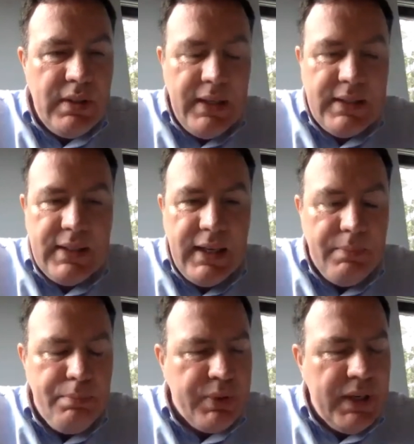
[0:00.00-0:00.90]
It's
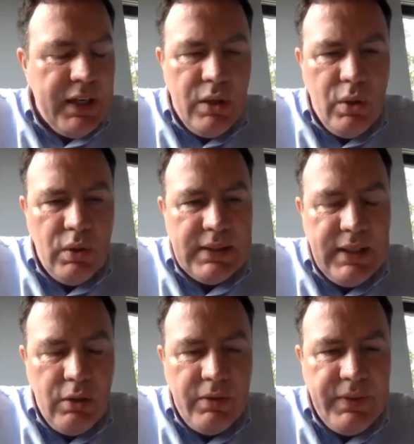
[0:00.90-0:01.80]
pretty old, it's
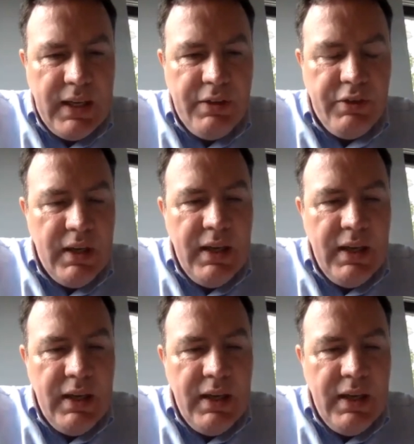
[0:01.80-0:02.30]
out of date.